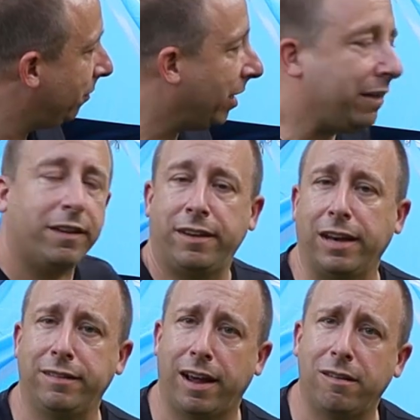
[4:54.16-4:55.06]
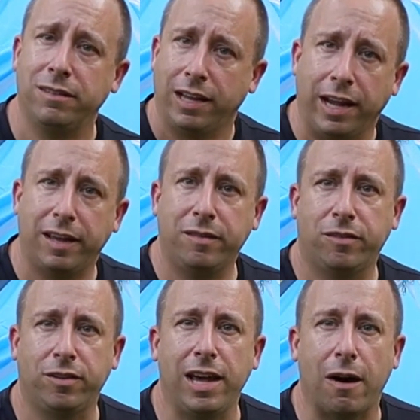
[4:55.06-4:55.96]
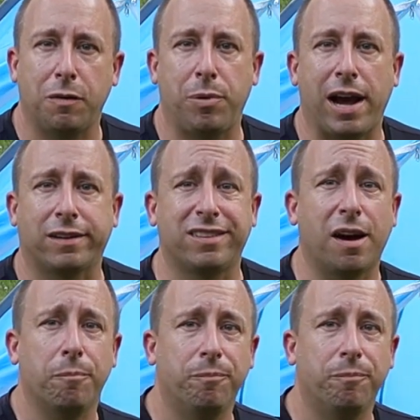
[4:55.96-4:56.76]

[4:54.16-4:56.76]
is take the tent down and see how it packs up.